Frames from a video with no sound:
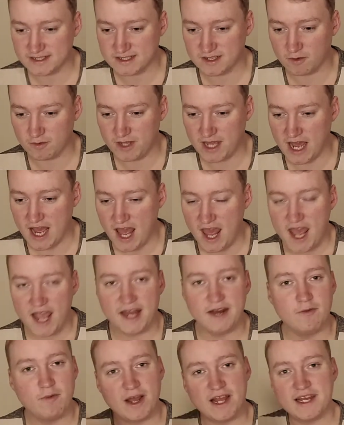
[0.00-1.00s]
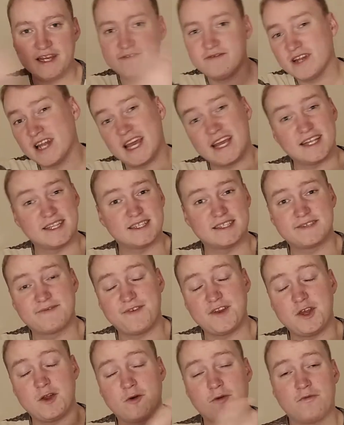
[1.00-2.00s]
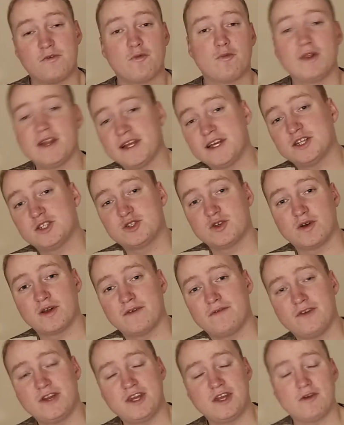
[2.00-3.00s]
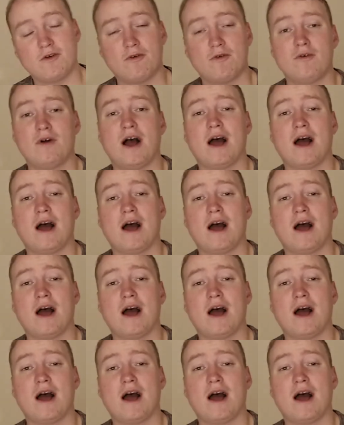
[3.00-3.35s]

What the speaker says: So yeah, anyway, leave a like at this video if you really enjoyed the video.